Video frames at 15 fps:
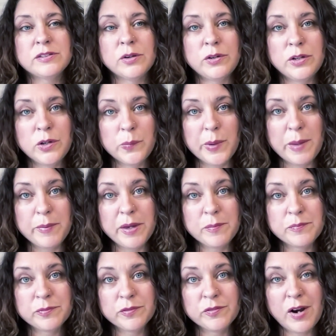And so do you,
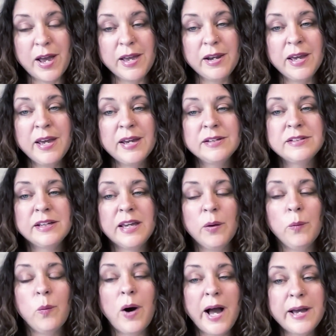maybe, right? To
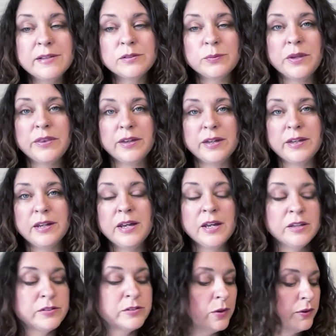get wise with it
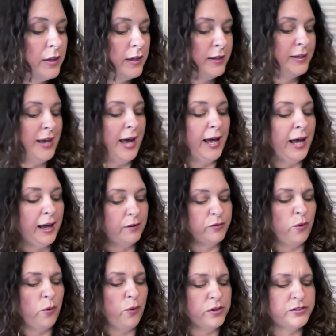so that, yeah,
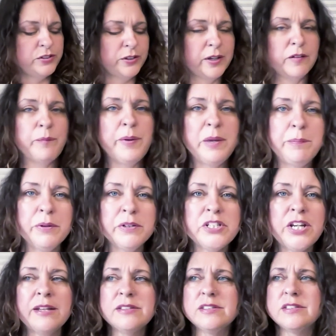of course you give people
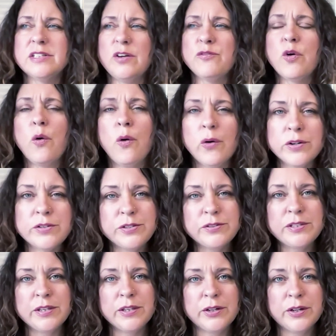chances. And of course
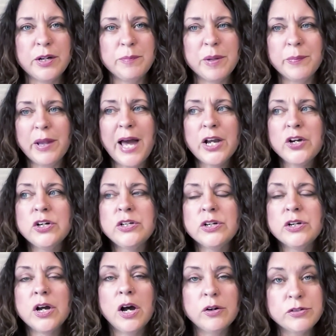you see the good in people. I
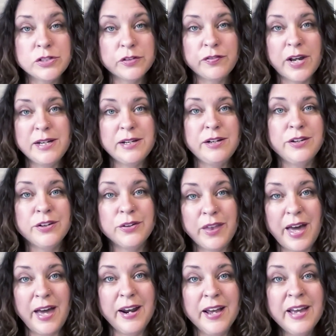couldn't coach if I didn't do
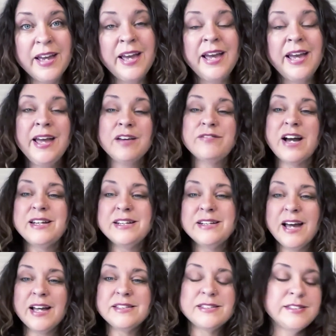that. If I
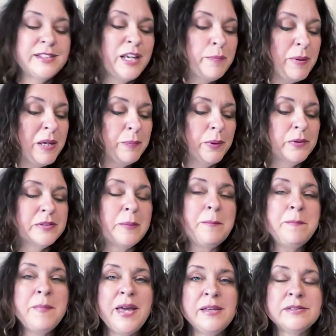did not see people's
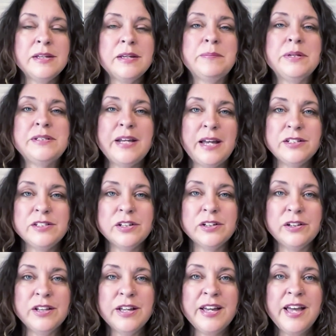amazing
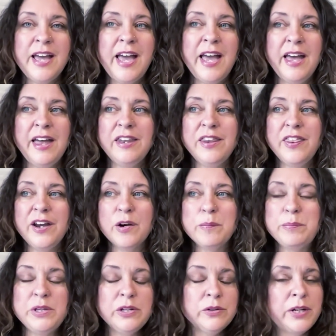potential and
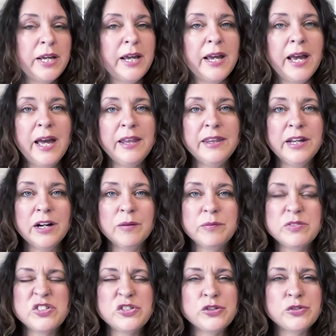their beauty and
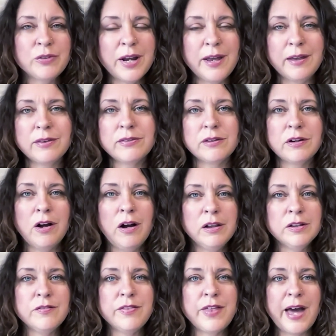their strengths and
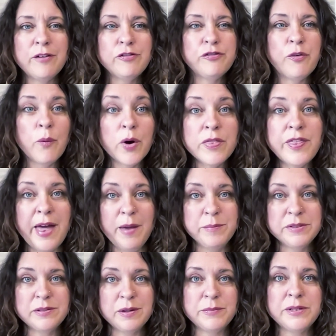all of that for
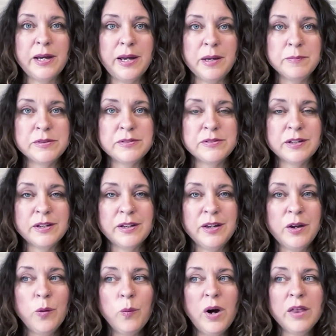them sometimes,
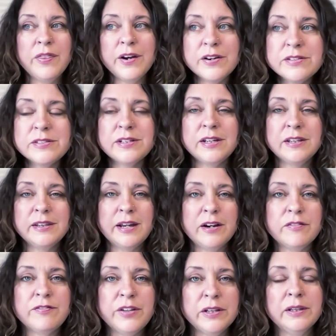while they're sitting
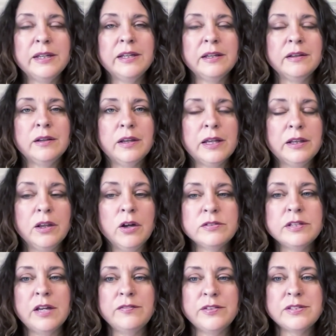there feeling
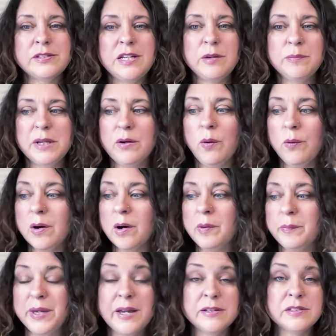low self-esteem and
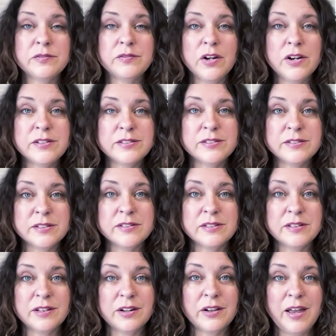horrible because of
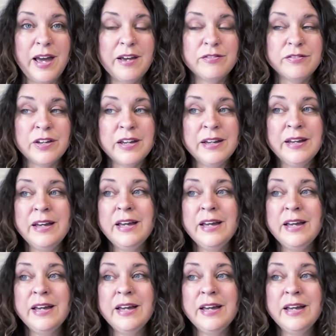narcissists in their life,